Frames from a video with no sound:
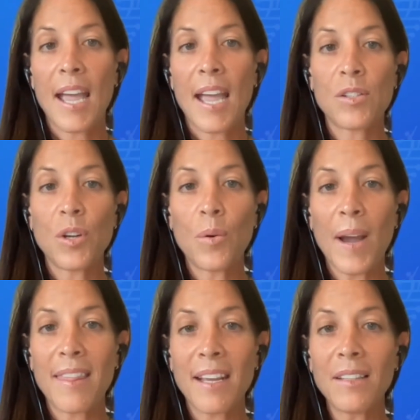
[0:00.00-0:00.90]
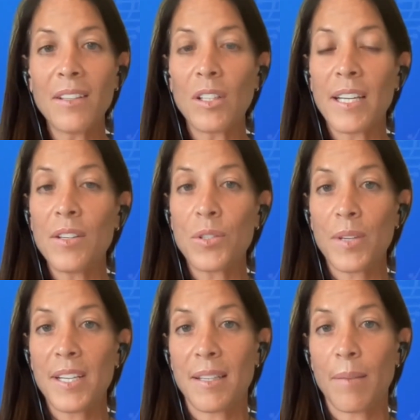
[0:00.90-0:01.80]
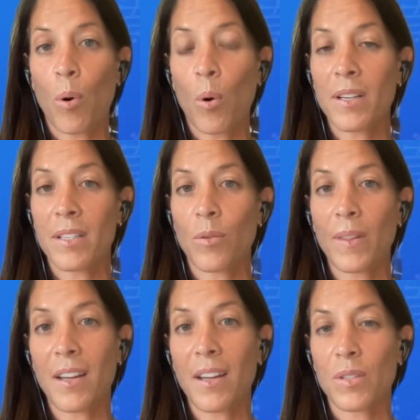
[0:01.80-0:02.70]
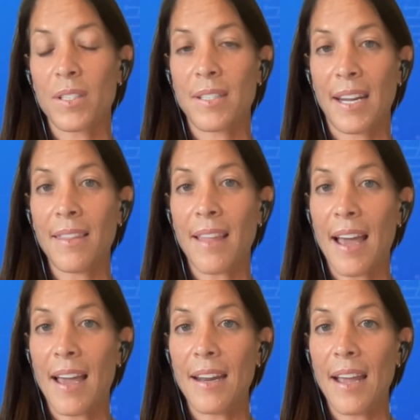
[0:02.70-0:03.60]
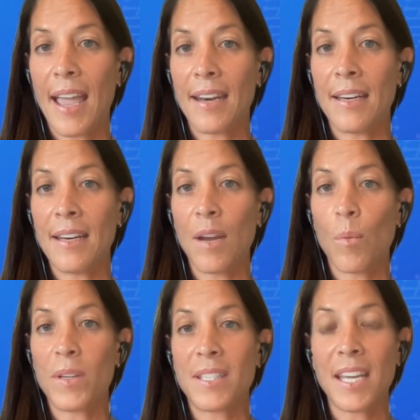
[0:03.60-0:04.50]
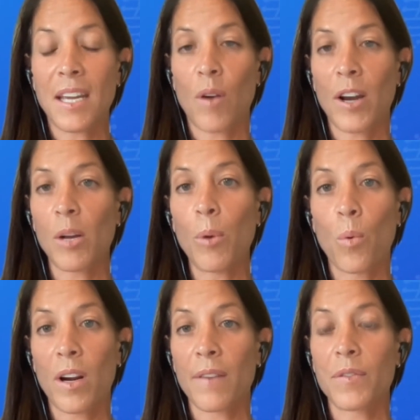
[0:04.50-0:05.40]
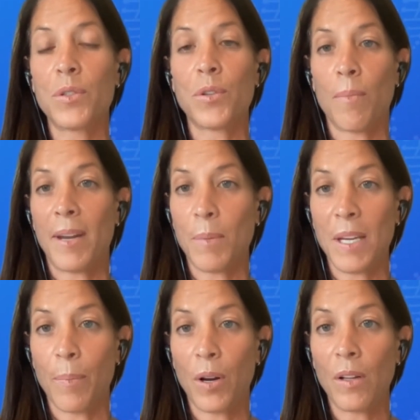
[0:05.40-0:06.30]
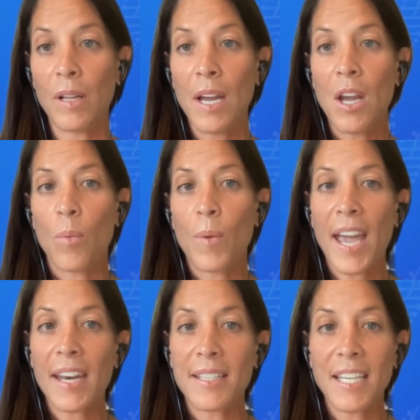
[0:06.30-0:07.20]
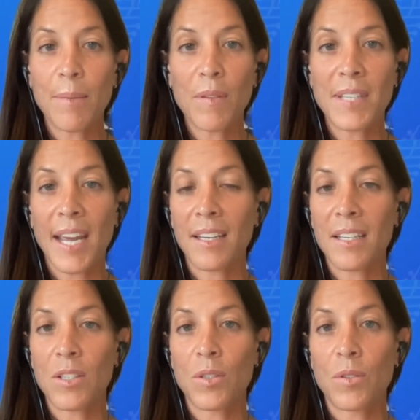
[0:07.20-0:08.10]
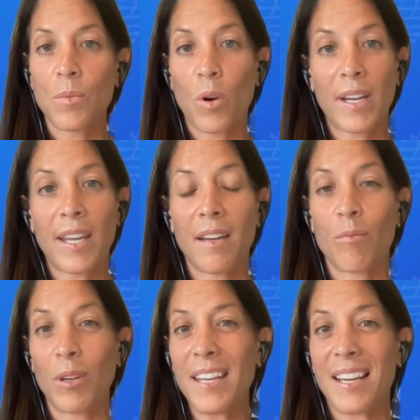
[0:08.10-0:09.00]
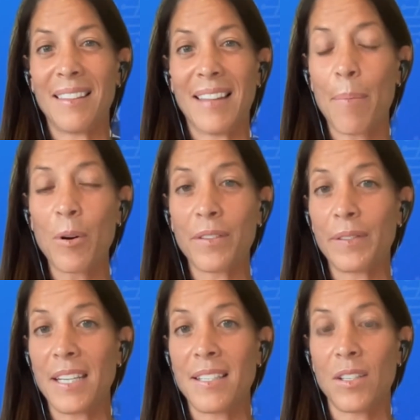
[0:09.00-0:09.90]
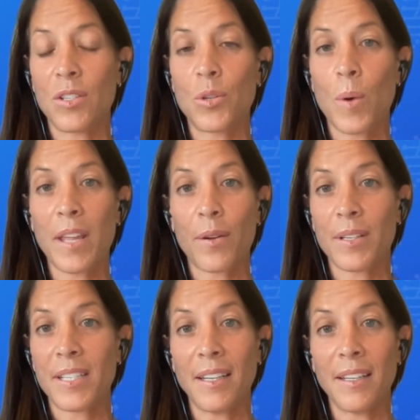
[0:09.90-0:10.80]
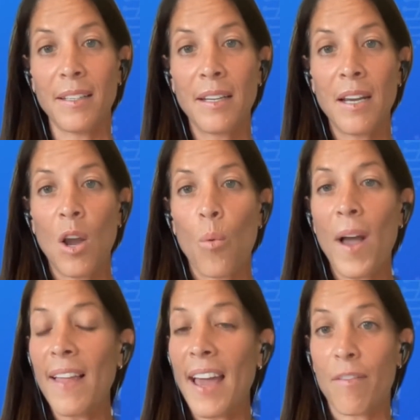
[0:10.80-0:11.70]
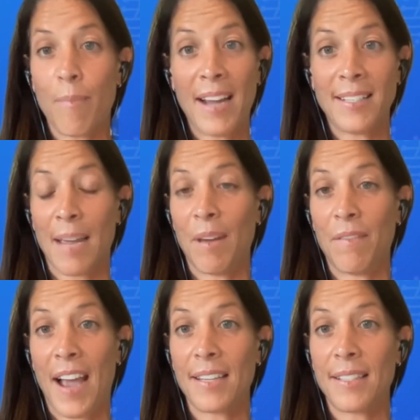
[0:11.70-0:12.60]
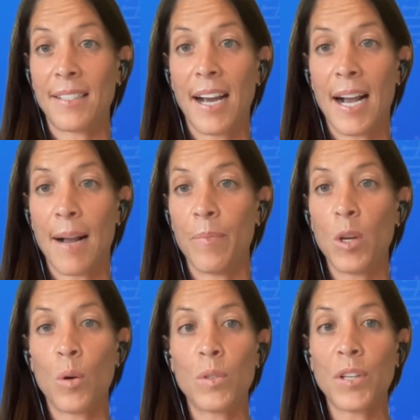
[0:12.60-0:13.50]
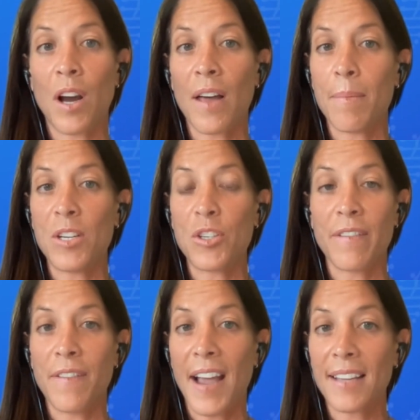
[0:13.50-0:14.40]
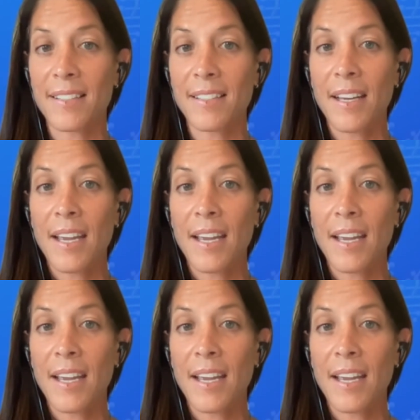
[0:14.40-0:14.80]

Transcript: And so I think a little history is important to really understand that. And it was the incredible work of so many people. We had a team of scientists working really collaboratively since 2013, well ahead of my time at FAST, who saw the mission of FAST.